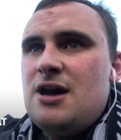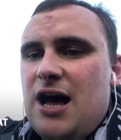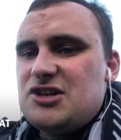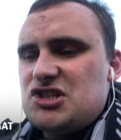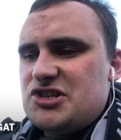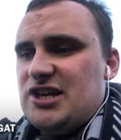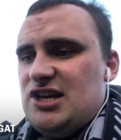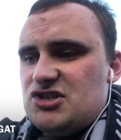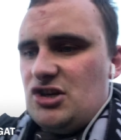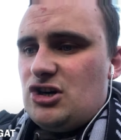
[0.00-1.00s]
as the
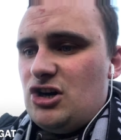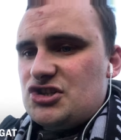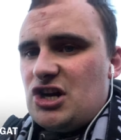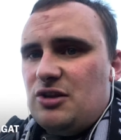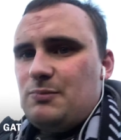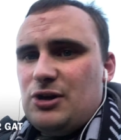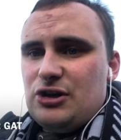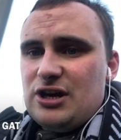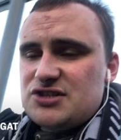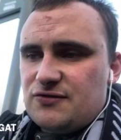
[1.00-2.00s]
season goes on. But
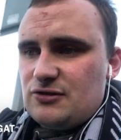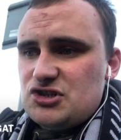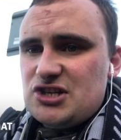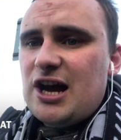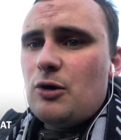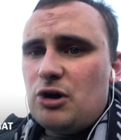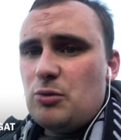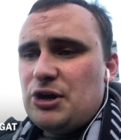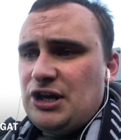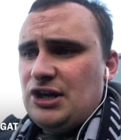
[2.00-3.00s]
as for us now, where
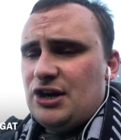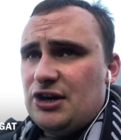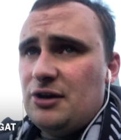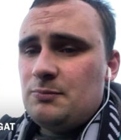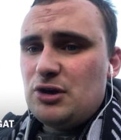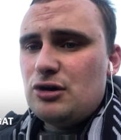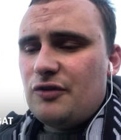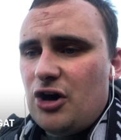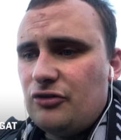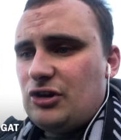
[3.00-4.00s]
we uh, move
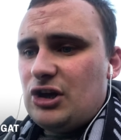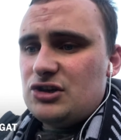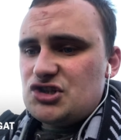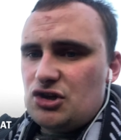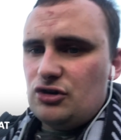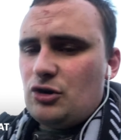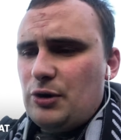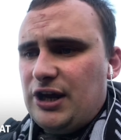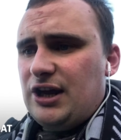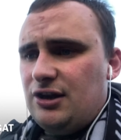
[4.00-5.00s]
on, uh, Sutton
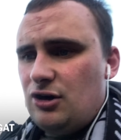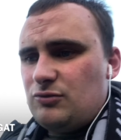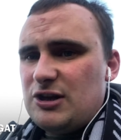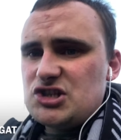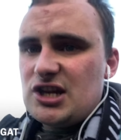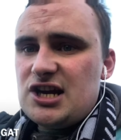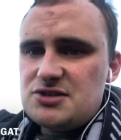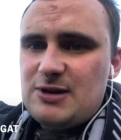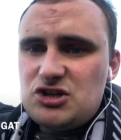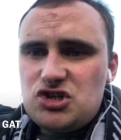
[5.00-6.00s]
away on Wednesday night, as I
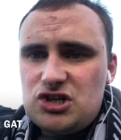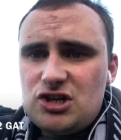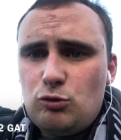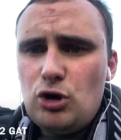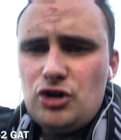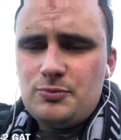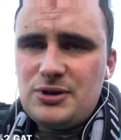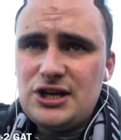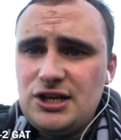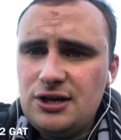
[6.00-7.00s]
mentioned, I won't
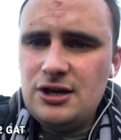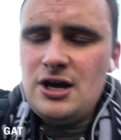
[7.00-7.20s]
be